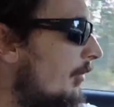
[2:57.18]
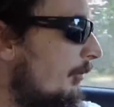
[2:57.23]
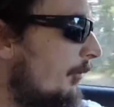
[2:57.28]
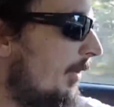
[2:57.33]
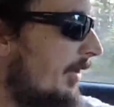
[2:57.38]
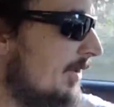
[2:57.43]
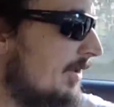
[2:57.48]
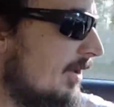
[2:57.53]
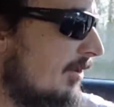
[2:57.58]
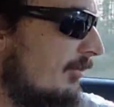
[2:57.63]

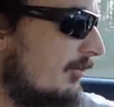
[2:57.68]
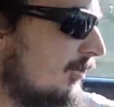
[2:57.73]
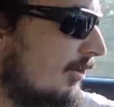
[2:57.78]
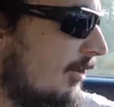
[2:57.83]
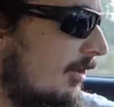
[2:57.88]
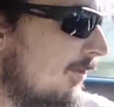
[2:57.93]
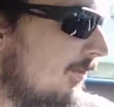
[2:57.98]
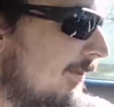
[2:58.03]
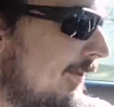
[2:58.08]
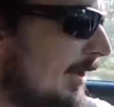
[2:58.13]
what this
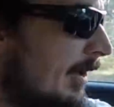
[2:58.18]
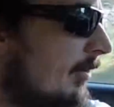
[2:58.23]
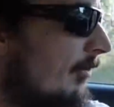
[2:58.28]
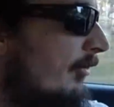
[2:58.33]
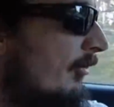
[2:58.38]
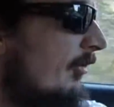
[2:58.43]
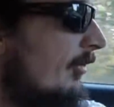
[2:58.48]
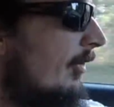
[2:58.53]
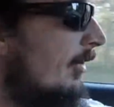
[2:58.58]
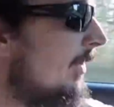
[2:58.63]
car is.
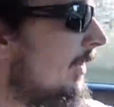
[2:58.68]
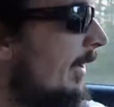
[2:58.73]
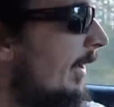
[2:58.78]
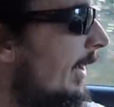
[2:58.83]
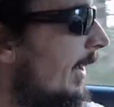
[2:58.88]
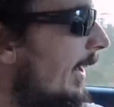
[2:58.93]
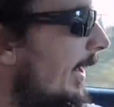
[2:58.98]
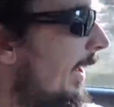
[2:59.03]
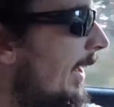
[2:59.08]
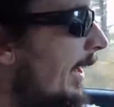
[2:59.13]

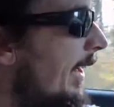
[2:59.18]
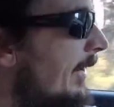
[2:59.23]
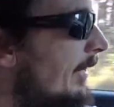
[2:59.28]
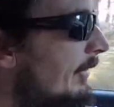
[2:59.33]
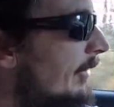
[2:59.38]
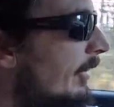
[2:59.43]
And